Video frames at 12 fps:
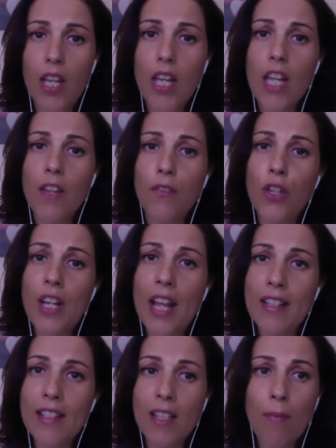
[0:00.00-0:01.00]
If you
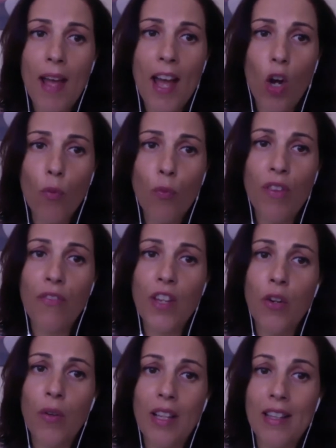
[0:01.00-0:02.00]
need some help with
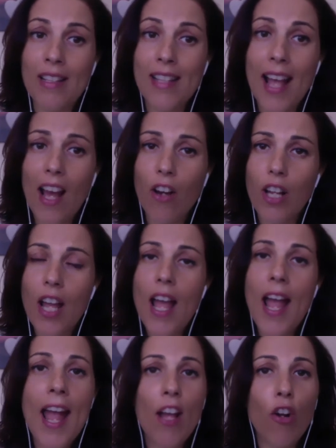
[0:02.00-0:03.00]
figuring this out,
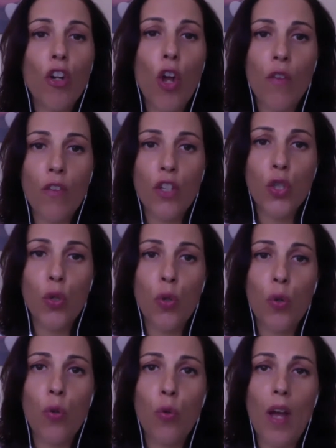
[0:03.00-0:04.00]
head on over
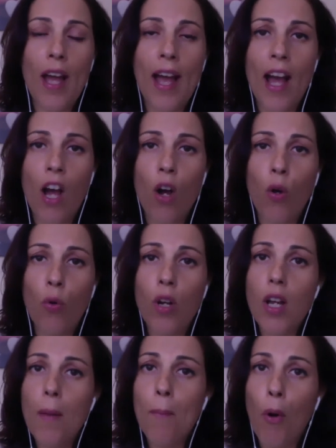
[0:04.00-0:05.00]
to our
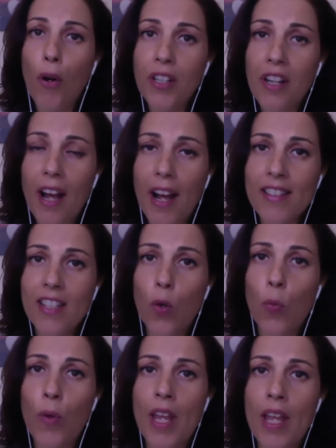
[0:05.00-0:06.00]
podcast that
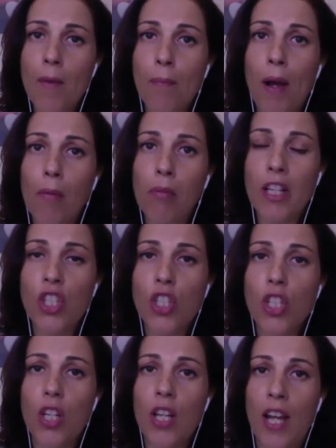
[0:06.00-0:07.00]
we
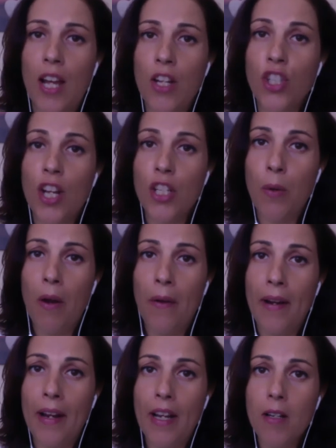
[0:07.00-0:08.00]
published
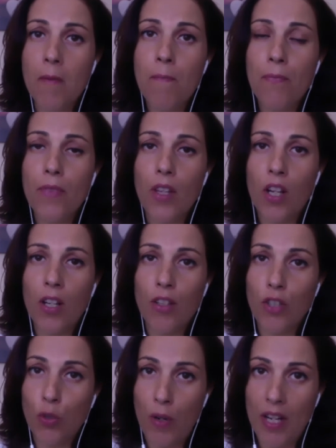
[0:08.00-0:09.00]
January
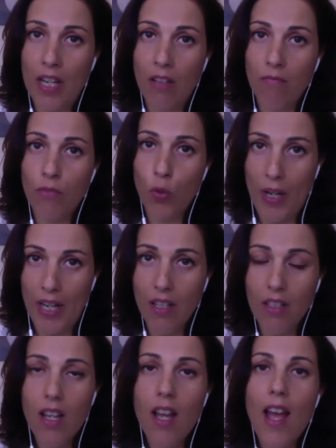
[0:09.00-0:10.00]

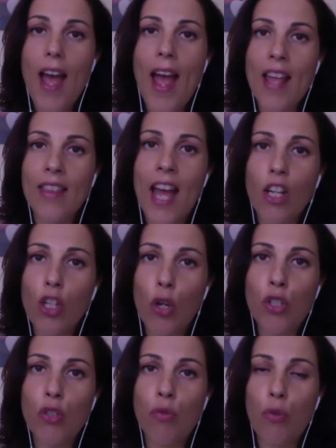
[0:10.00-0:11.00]
2020, and that
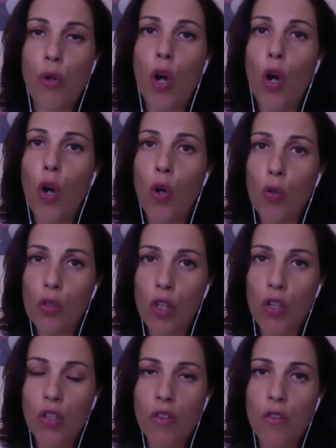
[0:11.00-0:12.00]
goes through a whole
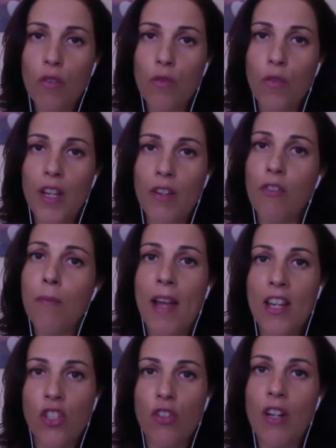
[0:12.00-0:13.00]
lot of
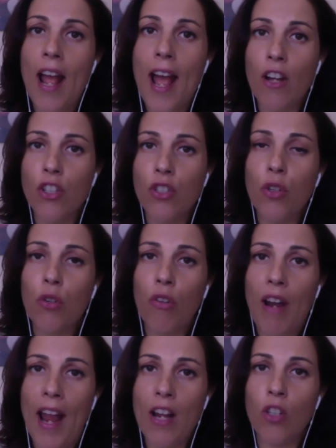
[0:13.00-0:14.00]
information on how to
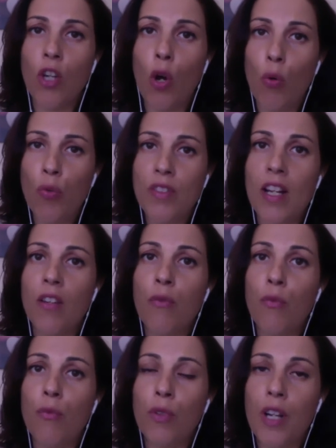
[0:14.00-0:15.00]
create goals that are
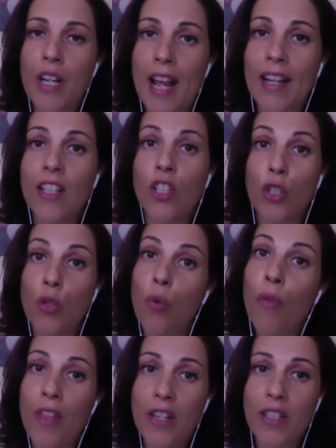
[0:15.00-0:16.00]
connected to your
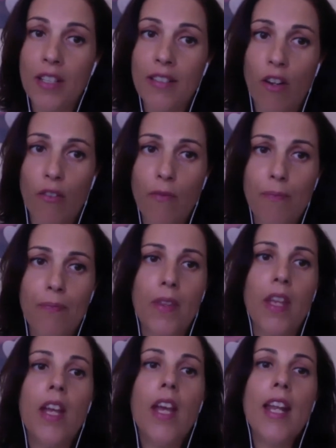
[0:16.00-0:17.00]
authentic self.
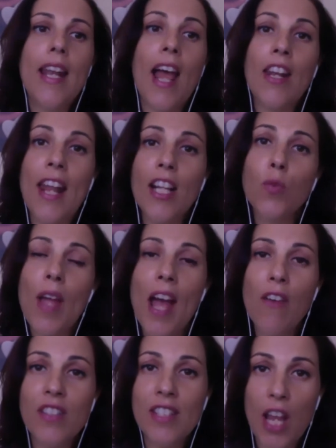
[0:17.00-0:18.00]
Now, next we
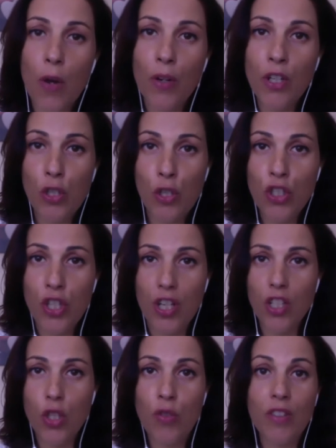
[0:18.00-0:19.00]
have Sarah
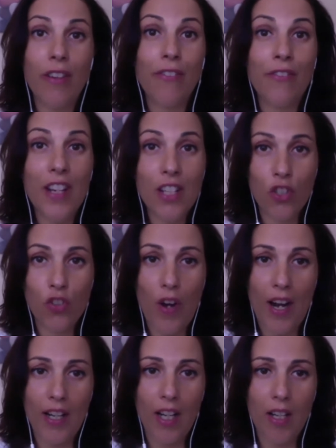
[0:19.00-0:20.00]
Nugent, who's a fitness
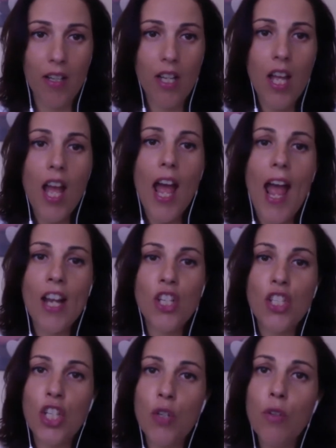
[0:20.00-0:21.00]
trainer, and
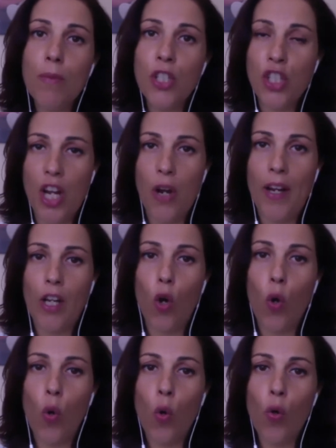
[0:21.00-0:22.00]
she will be sharing
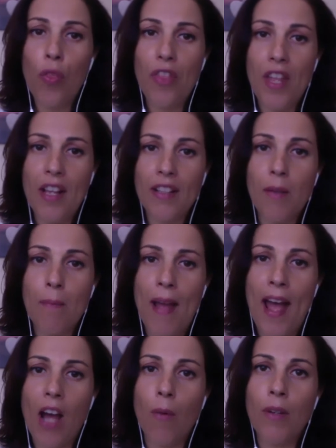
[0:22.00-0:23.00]
all things
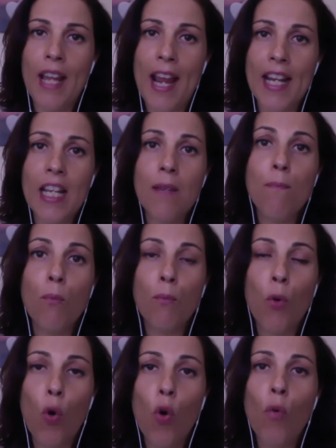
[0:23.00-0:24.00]
about getting
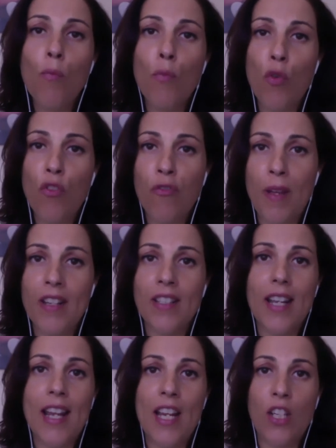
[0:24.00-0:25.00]
more movement
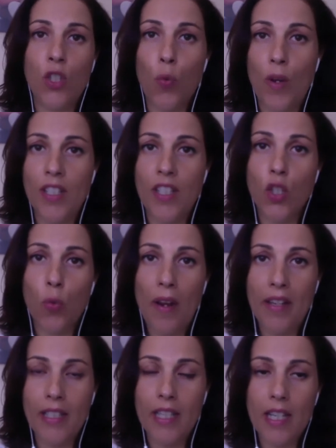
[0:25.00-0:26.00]
in
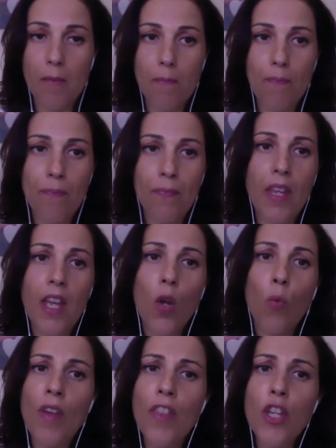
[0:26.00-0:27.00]
2020.
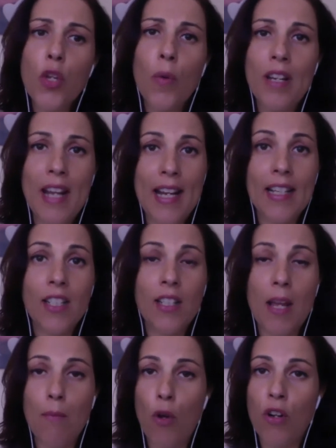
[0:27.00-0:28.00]
Whether you are needing to
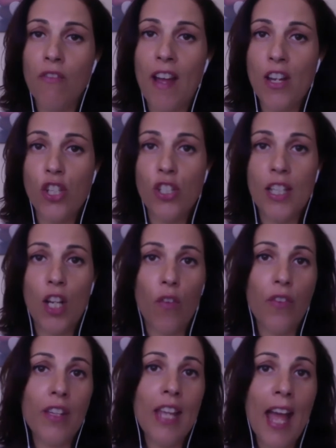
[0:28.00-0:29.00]
get motivation to get
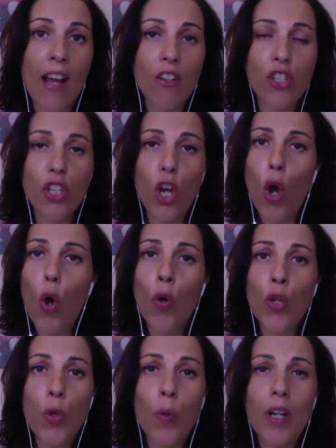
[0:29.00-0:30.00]
off the couch or
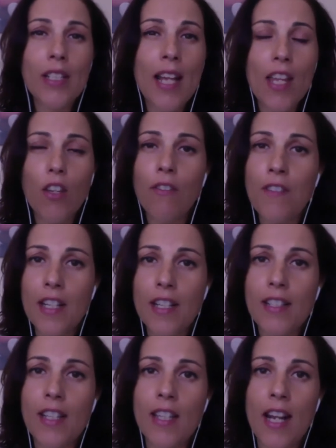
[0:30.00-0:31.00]
you want to take your
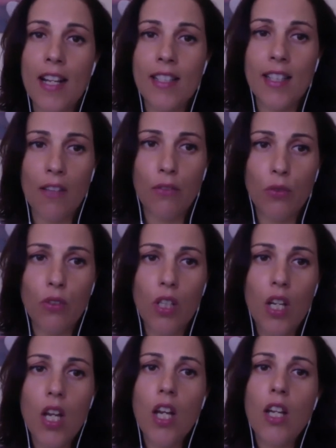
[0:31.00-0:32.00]
fitness to the next level,
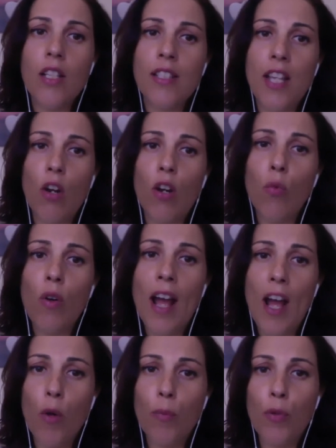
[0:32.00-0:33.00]
Sarah will help